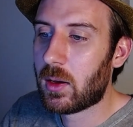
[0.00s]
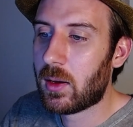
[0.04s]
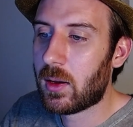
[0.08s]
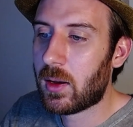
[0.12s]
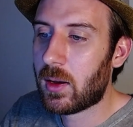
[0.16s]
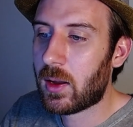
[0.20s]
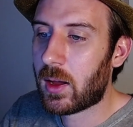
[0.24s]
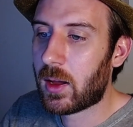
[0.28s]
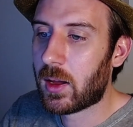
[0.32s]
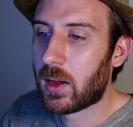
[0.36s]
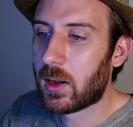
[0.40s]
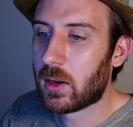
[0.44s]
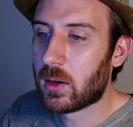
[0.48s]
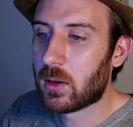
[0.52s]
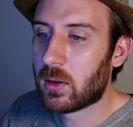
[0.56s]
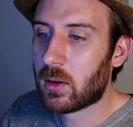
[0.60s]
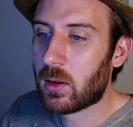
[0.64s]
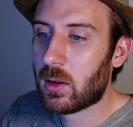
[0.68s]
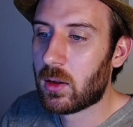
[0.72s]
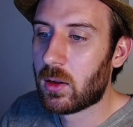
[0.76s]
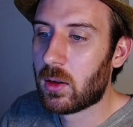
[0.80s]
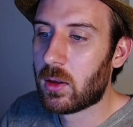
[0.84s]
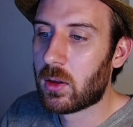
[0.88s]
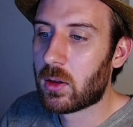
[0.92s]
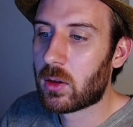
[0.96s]

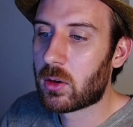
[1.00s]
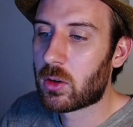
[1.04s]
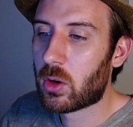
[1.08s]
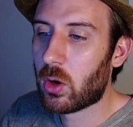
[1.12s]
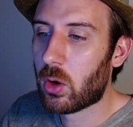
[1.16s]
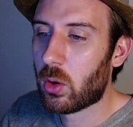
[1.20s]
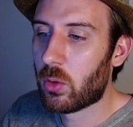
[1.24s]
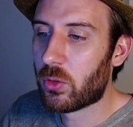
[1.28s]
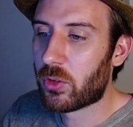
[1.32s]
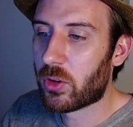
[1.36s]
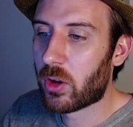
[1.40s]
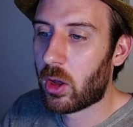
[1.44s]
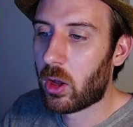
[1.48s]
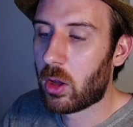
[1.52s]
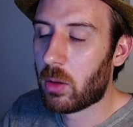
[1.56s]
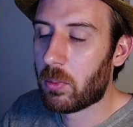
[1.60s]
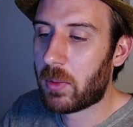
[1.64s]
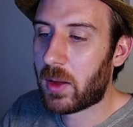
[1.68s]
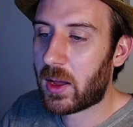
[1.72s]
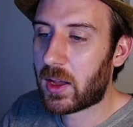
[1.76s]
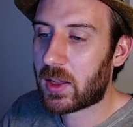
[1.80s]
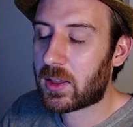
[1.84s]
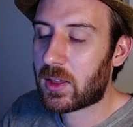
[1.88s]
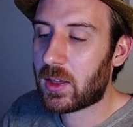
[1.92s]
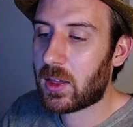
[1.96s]
9 goes all
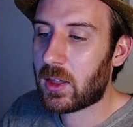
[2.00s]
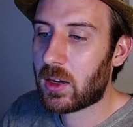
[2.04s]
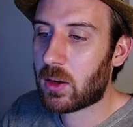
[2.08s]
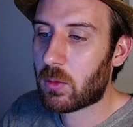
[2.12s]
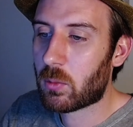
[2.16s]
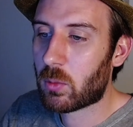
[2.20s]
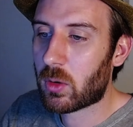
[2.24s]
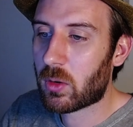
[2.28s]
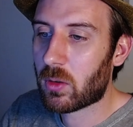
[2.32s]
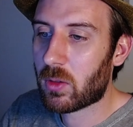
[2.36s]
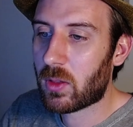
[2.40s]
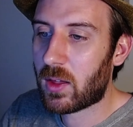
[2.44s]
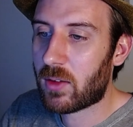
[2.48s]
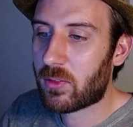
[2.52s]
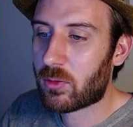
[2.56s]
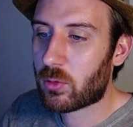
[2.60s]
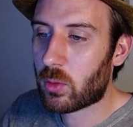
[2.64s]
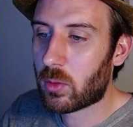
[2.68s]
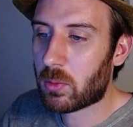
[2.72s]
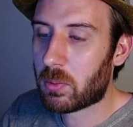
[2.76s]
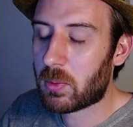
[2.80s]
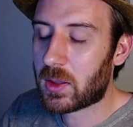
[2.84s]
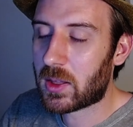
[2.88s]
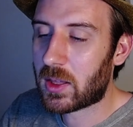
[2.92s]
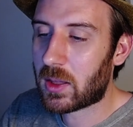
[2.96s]
back in, and we're left
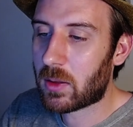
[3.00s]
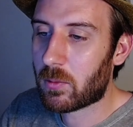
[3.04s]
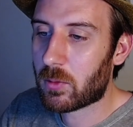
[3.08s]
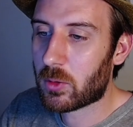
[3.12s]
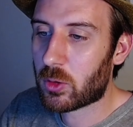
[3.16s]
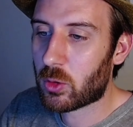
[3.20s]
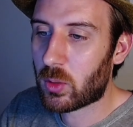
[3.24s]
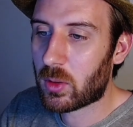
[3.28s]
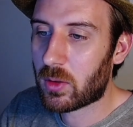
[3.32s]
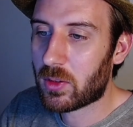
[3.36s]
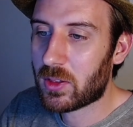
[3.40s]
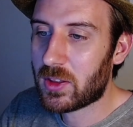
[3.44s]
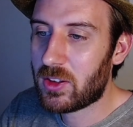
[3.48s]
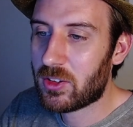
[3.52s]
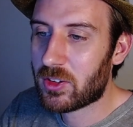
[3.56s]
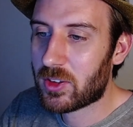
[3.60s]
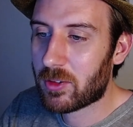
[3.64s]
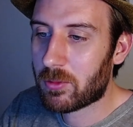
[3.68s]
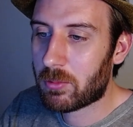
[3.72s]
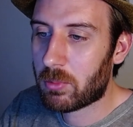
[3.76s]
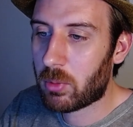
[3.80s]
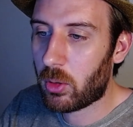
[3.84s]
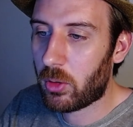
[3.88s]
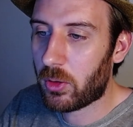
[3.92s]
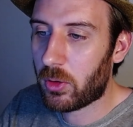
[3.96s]
with being able to at least
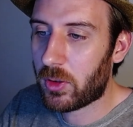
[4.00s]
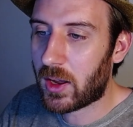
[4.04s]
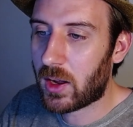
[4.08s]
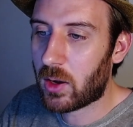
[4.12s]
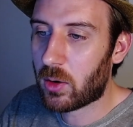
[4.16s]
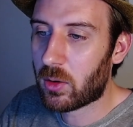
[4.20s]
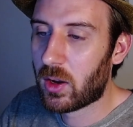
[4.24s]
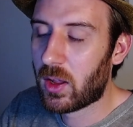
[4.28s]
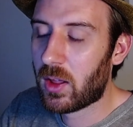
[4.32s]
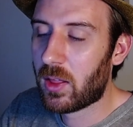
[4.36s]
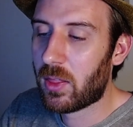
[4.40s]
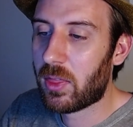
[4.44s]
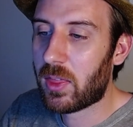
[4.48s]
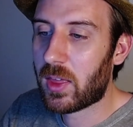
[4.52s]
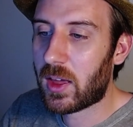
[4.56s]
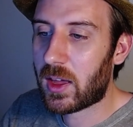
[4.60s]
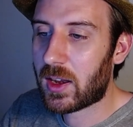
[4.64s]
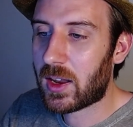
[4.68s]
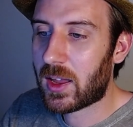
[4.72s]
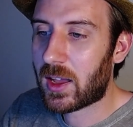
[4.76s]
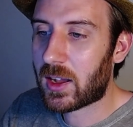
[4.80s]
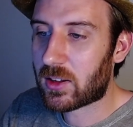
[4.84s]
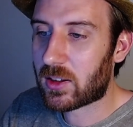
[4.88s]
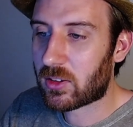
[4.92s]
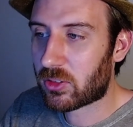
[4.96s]
have pulled out
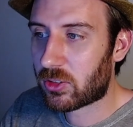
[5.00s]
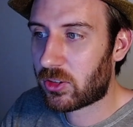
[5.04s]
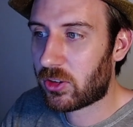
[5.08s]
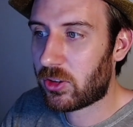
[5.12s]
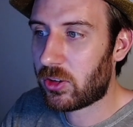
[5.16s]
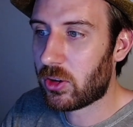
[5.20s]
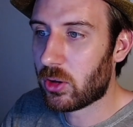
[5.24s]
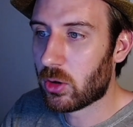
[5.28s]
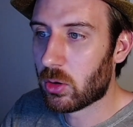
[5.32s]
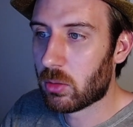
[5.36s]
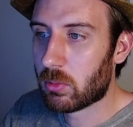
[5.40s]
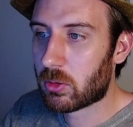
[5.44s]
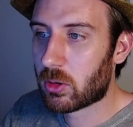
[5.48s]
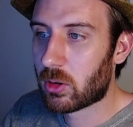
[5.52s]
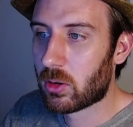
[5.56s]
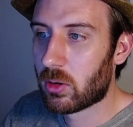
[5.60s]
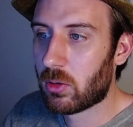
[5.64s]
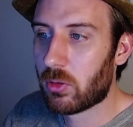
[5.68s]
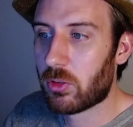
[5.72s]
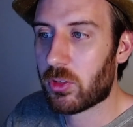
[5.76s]
that x cubed.